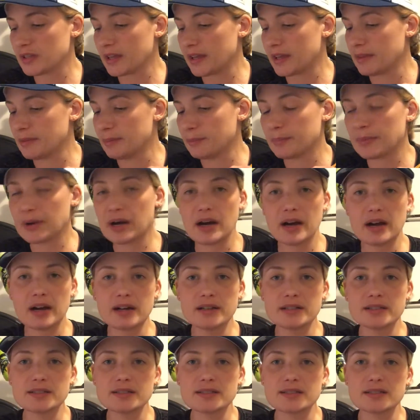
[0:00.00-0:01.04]
and
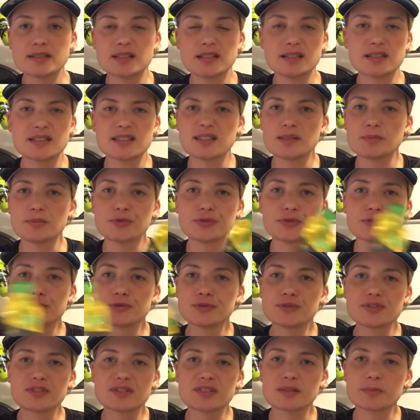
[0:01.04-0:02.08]
bars and some
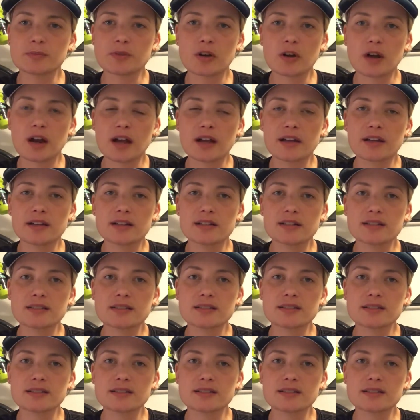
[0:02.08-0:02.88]
fruit, some crackers.